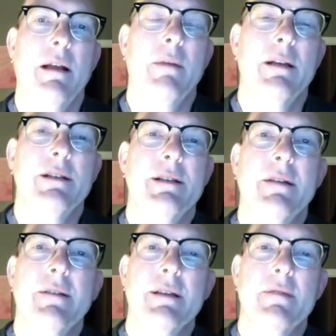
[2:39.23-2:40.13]
I want to
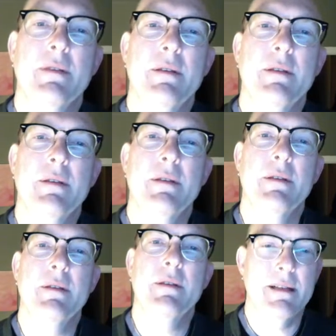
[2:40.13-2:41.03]
share this with you guys
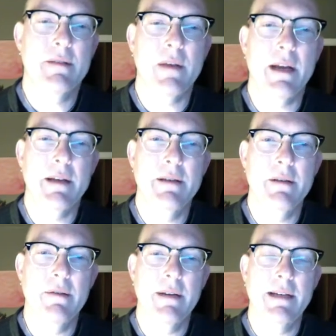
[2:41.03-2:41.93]
because this is what I
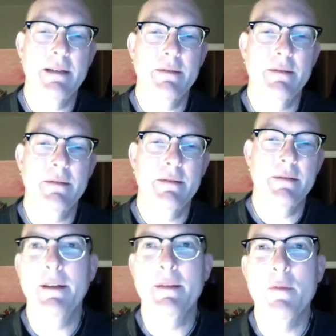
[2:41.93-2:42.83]
do, and I don't just do
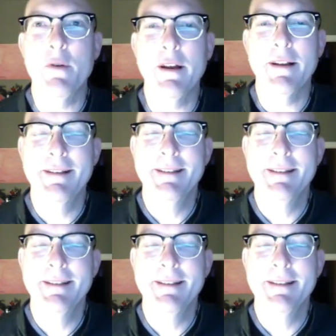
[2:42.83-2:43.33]
it in the morning.